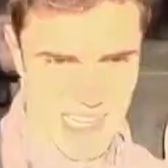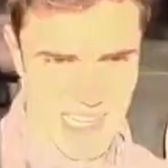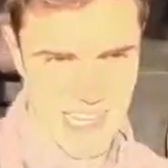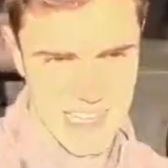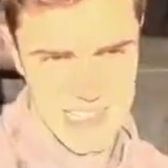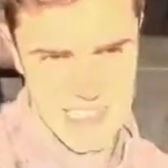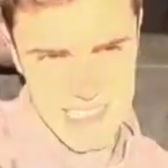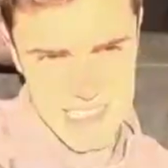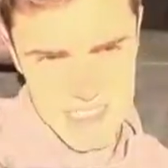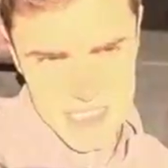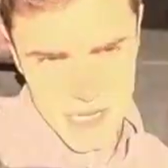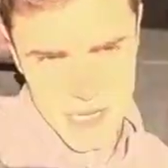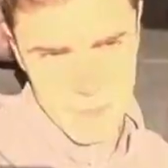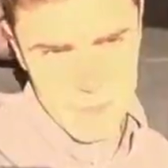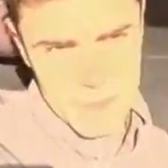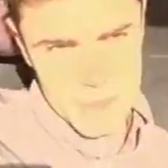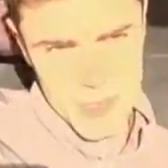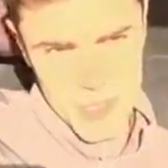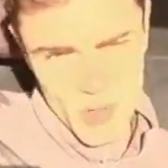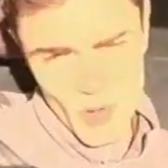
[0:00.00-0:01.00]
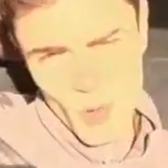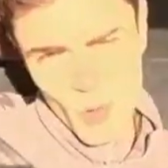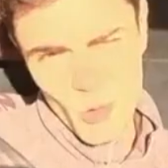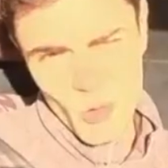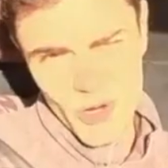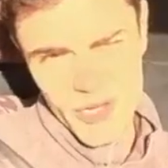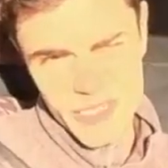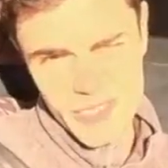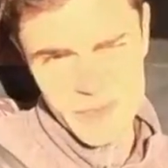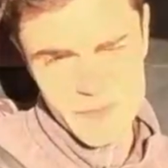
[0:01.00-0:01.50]
It eats up your whole
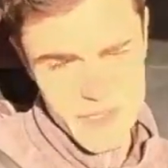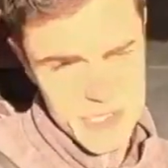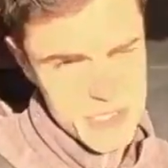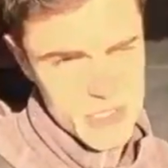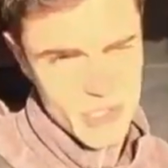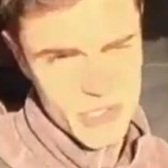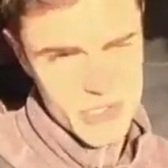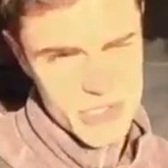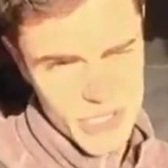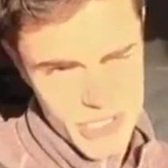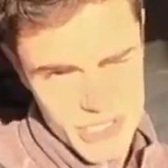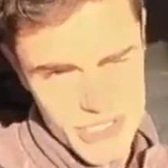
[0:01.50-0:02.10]
life. It's not